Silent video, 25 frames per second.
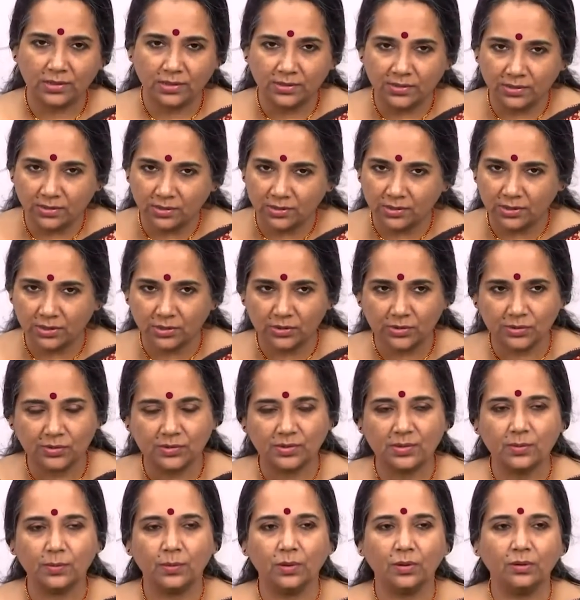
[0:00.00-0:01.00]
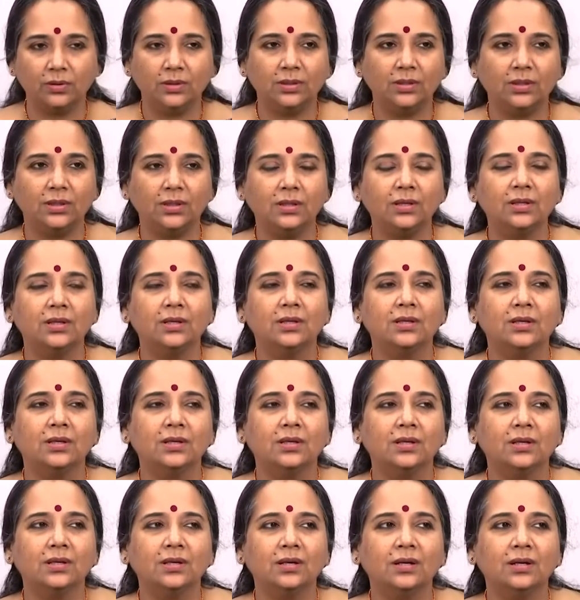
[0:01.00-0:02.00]
considerations about the
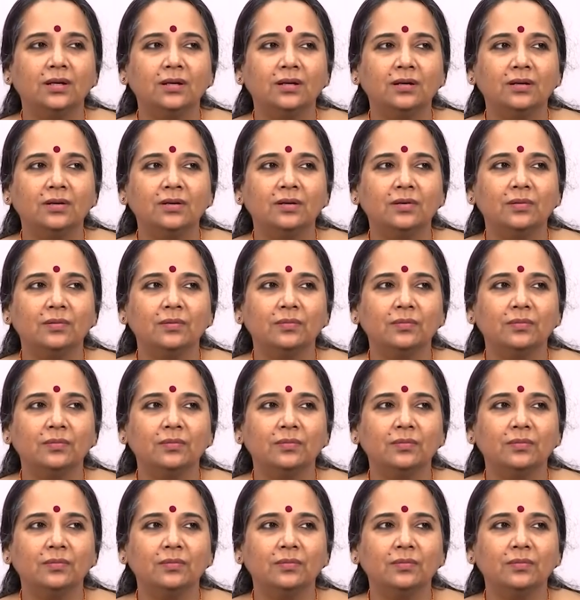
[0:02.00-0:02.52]
uh,